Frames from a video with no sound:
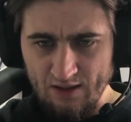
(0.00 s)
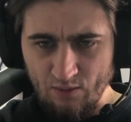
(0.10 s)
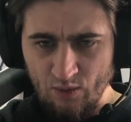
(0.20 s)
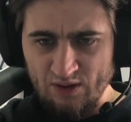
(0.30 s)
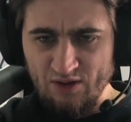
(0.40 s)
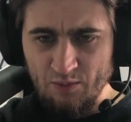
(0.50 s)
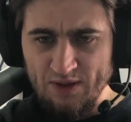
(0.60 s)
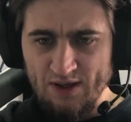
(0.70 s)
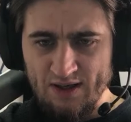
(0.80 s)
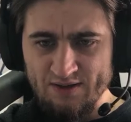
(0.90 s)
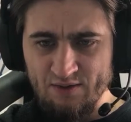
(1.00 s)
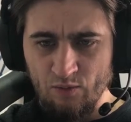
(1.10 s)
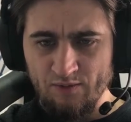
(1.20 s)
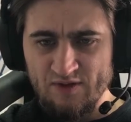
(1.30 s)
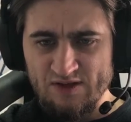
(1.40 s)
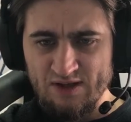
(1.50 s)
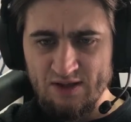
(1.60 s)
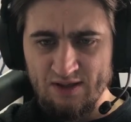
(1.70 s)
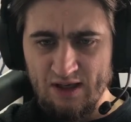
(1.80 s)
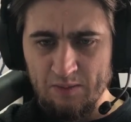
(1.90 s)
Will there be other
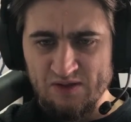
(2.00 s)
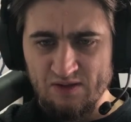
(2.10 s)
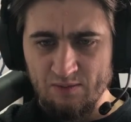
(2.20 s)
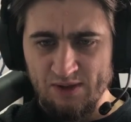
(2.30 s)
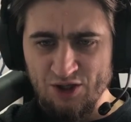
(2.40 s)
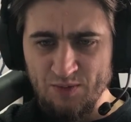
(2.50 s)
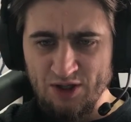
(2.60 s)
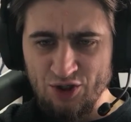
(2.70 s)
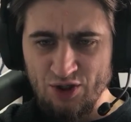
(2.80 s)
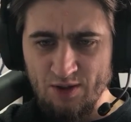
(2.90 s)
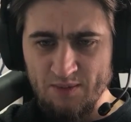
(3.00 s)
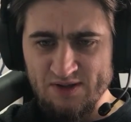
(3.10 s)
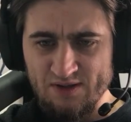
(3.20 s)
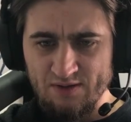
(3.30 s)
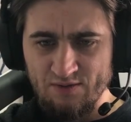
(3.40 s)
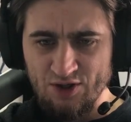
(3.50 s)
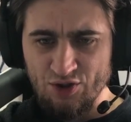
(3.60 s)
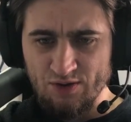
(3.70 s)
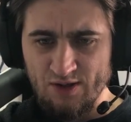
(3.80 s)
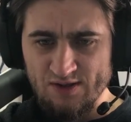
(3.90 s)
Wolffdesigna games in the Pledge Manager? I missed the
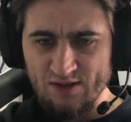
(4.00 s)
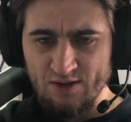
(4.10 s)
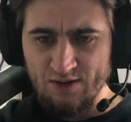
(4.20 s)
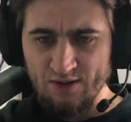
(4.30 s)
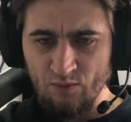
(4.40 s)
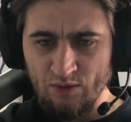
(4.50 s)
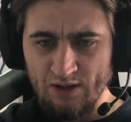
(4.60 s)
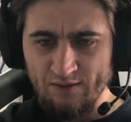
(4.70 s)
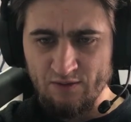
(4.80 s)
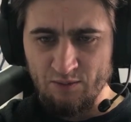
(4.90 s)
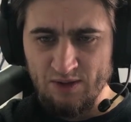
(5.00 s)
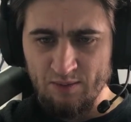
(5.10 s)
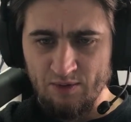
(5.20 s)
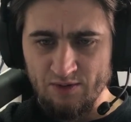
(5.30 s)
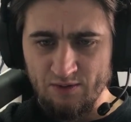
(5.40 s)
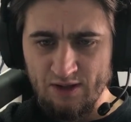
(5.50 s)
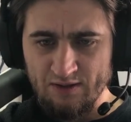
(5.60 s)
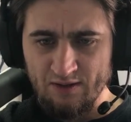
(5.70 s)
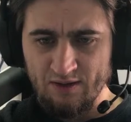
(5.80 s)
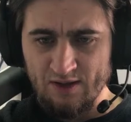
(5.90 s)
Trickshot Kickstarter and would love to be able to get
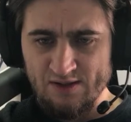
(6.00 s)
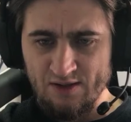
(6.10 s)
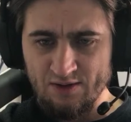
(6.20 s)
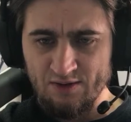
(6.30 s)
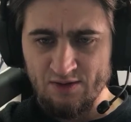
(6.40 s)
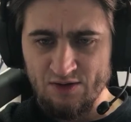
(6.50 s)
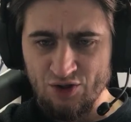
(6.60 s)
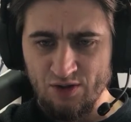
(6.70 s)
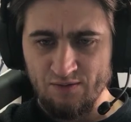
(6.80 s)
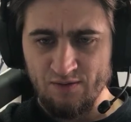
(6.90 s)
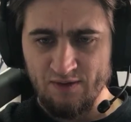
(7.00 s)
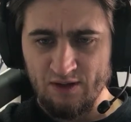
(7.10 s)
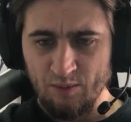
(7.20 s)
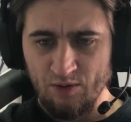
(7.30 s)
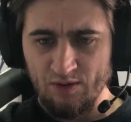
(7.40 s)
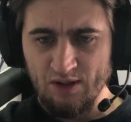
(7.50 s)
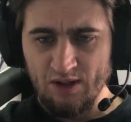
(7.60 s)
a Kickstarter edition if available.